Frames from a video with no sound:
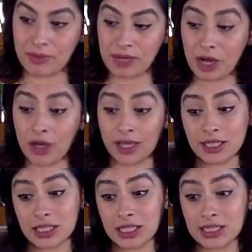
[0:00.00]
Be like, okay,
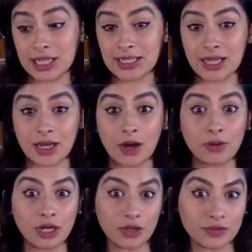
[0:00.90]
this needs to get done. I
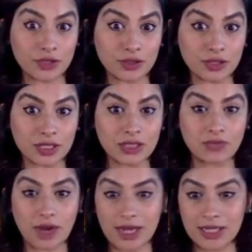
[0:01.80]
would love to do this.
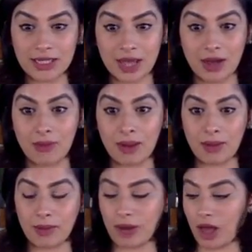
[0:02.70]
Write it down. Blah,
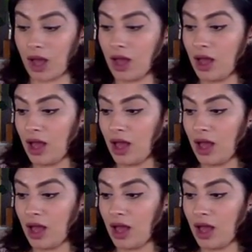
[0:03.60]
blah, blah.